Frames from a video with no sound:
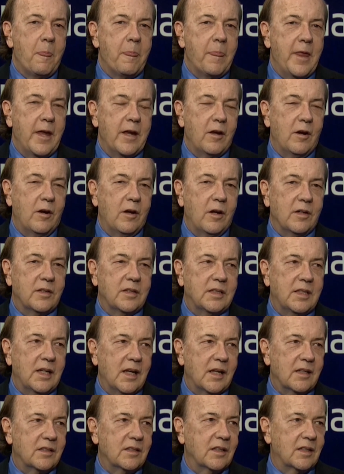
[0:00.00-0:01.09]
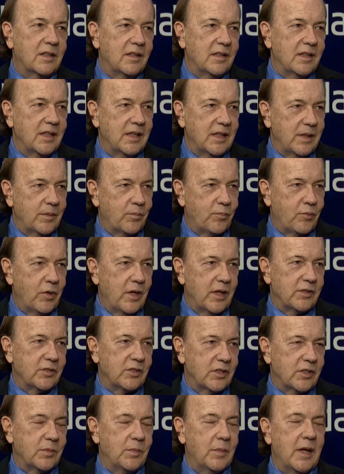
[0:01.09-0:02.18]
they are technically
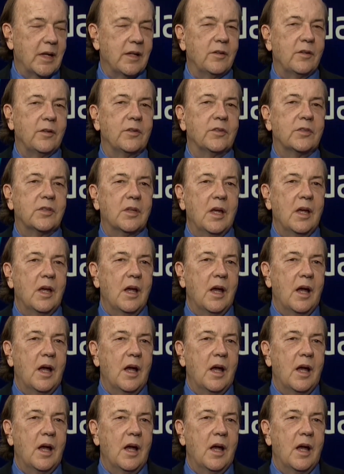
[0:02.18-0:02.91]
precious metals.